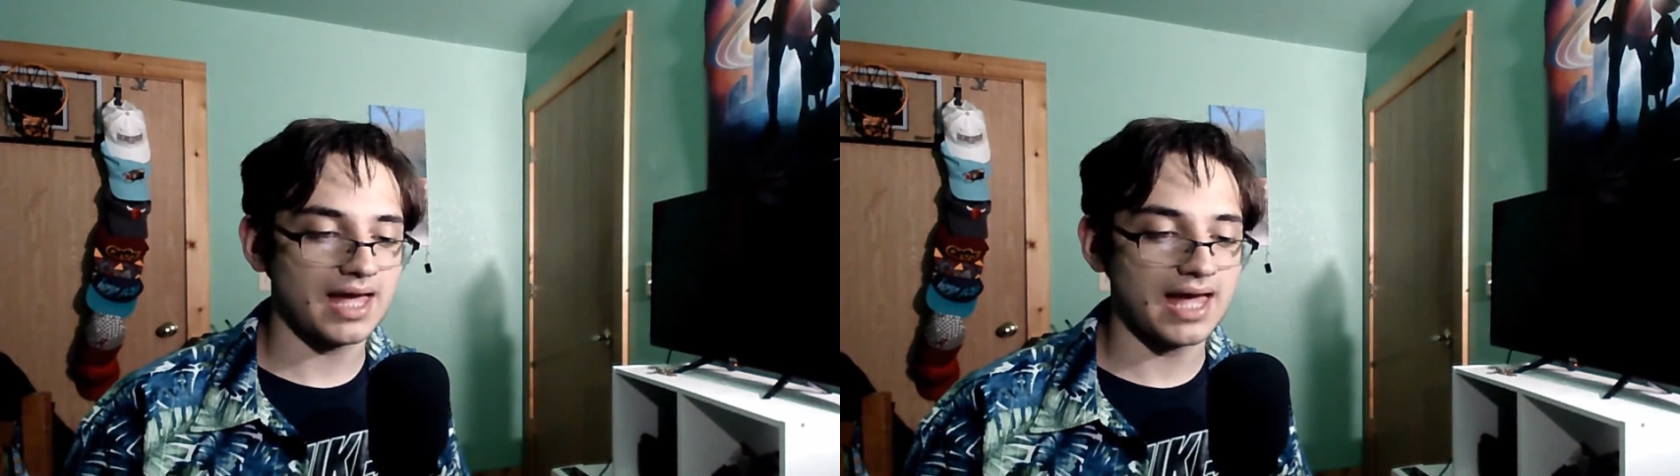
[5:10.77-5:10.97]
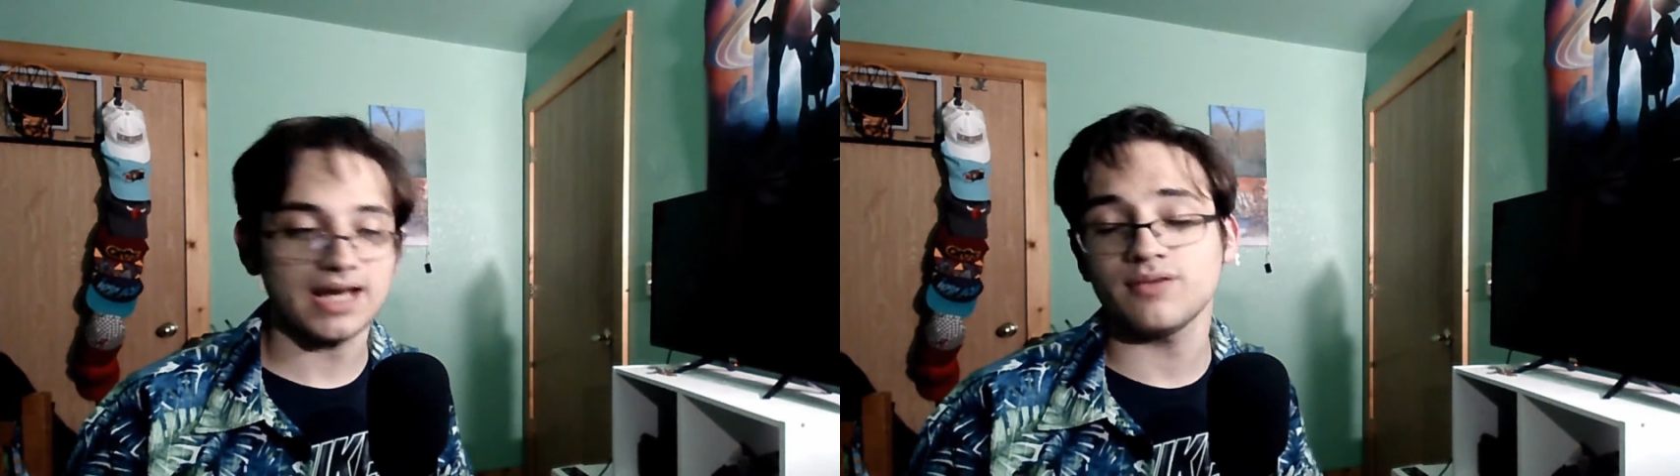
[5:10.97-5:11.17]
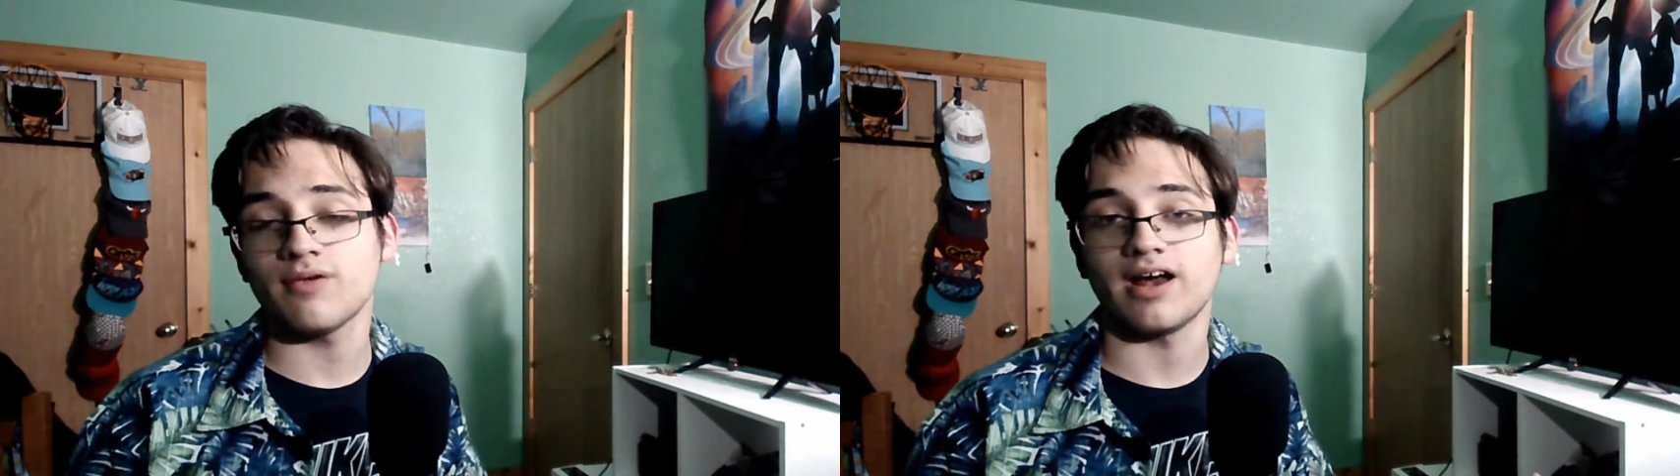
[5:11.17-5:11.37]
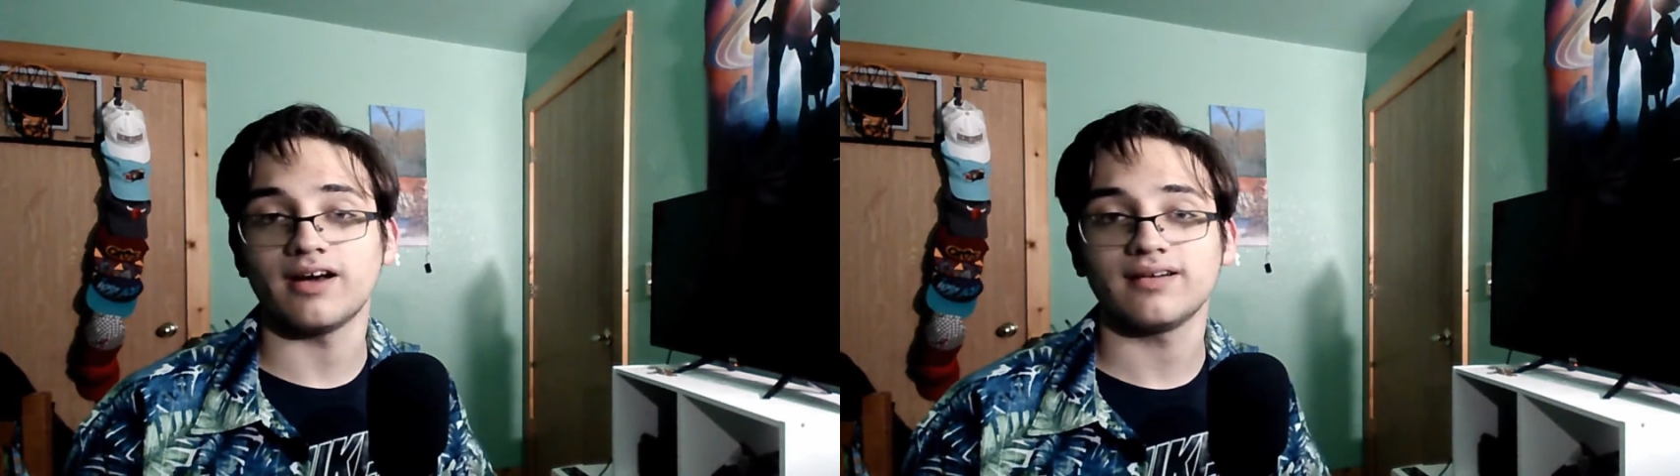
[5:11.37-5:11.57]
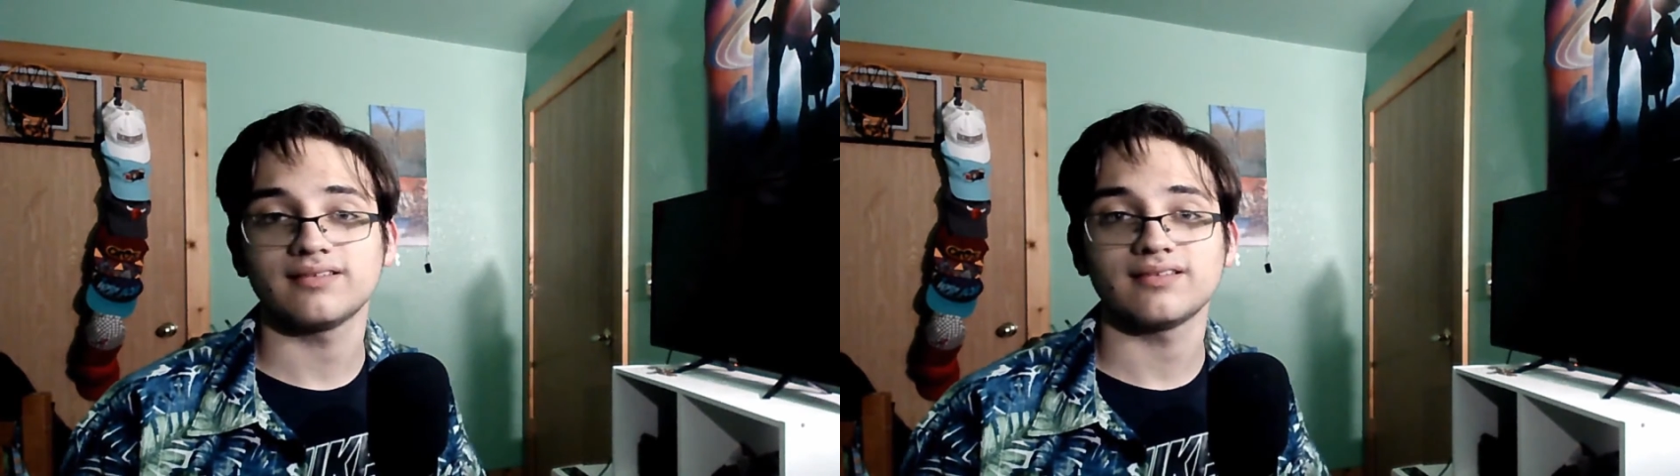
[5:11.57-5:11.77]

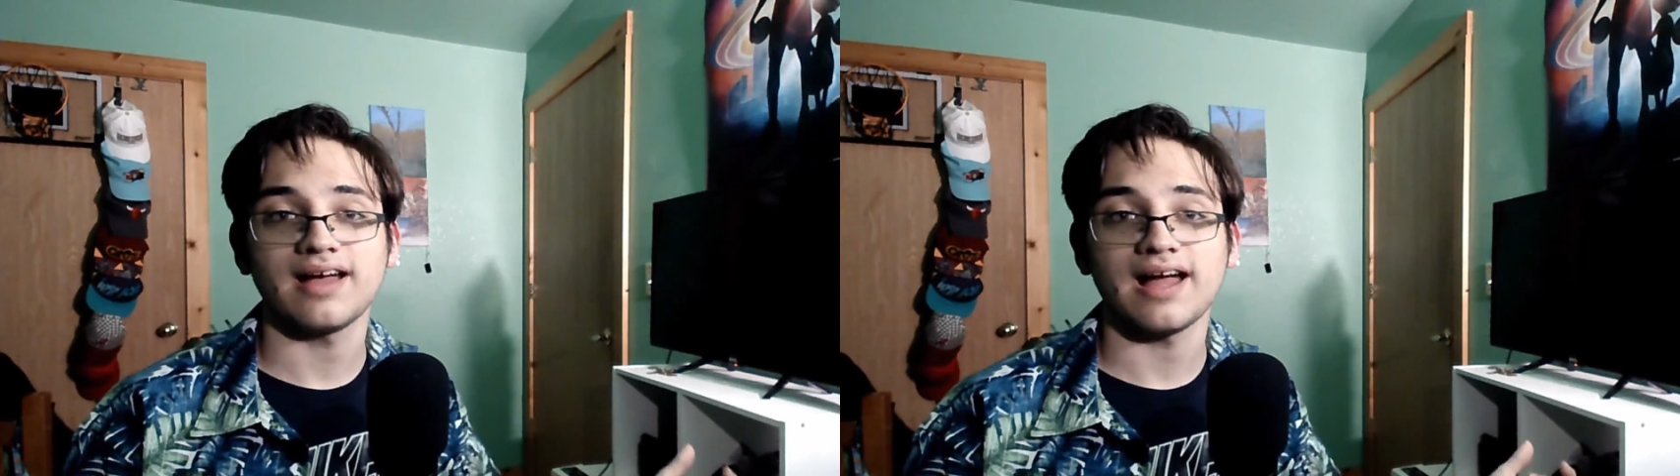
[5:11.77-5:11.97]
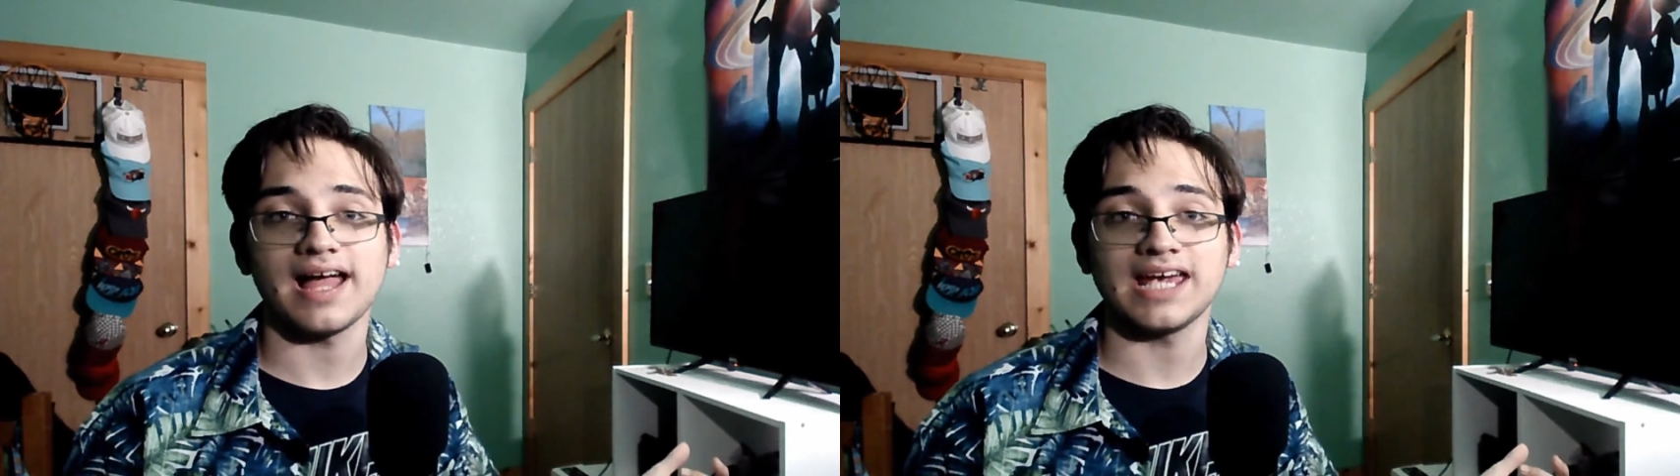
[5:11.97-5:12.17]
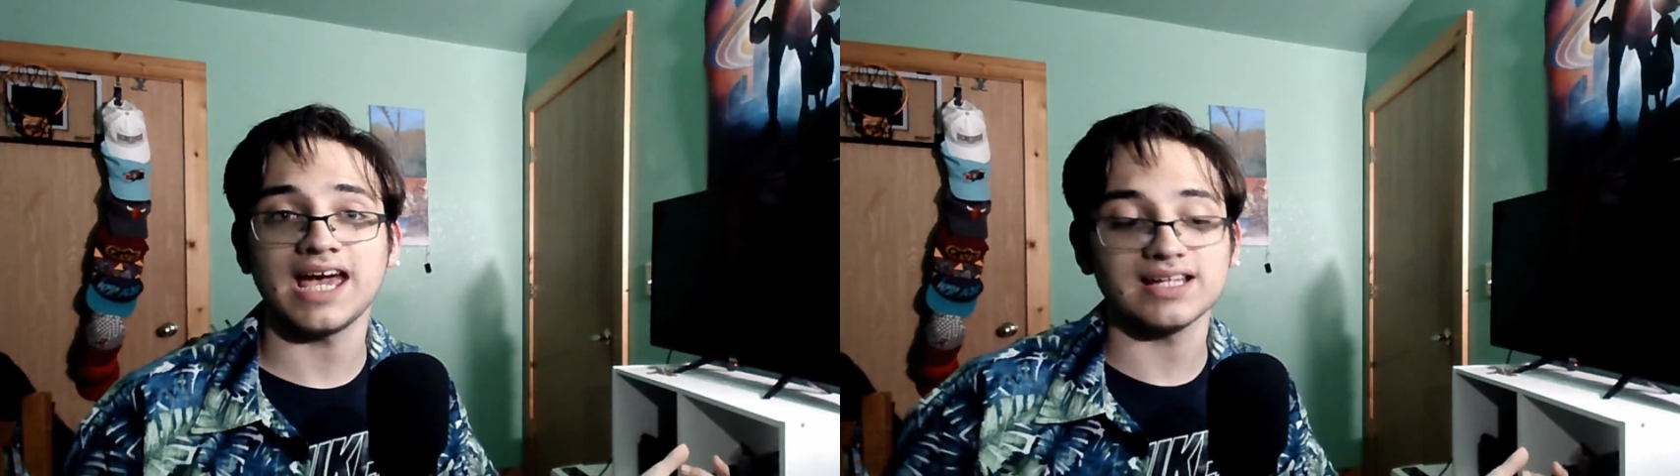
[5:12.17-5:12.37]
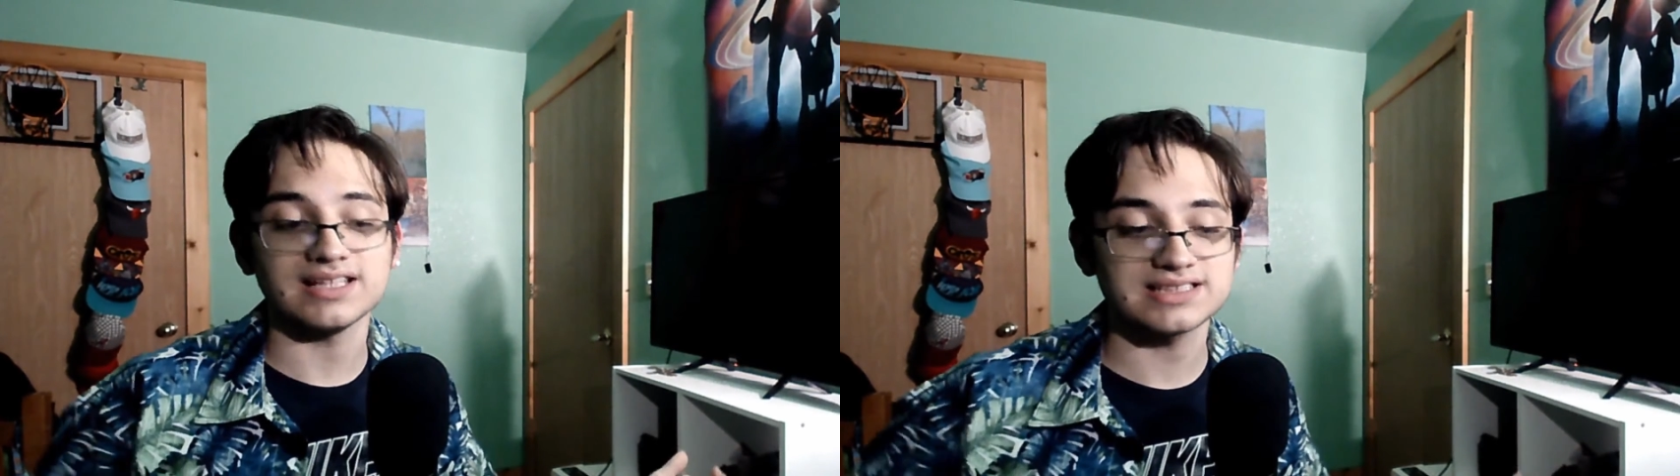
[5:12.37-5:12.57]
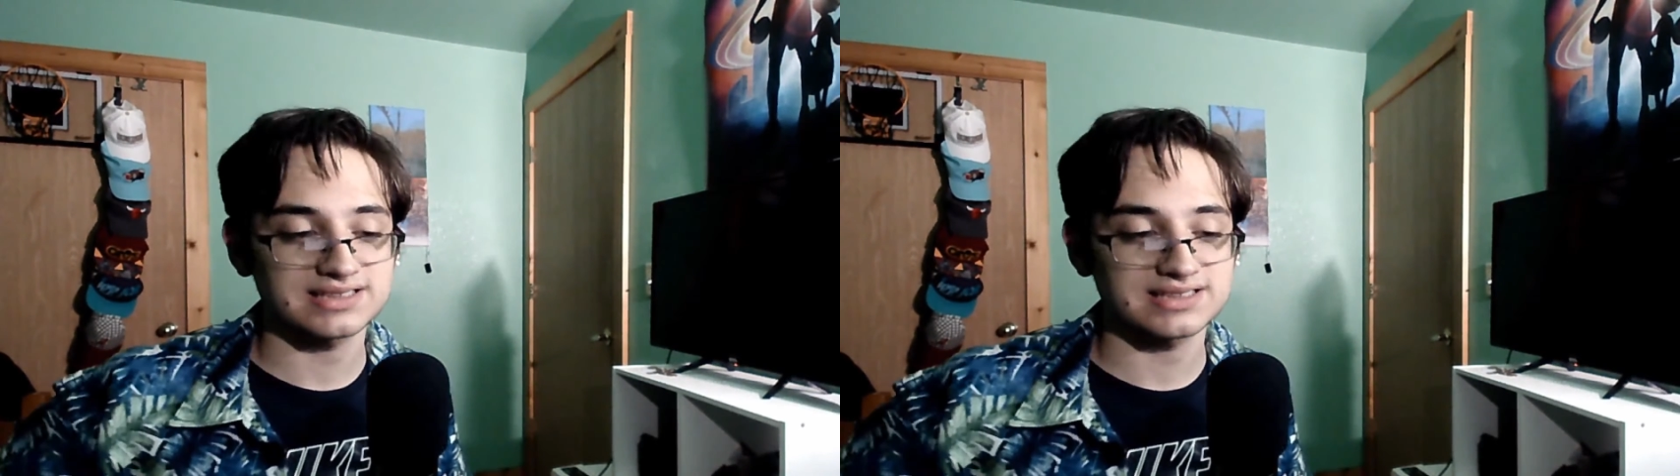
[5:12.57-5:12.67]
anywhere, I guess.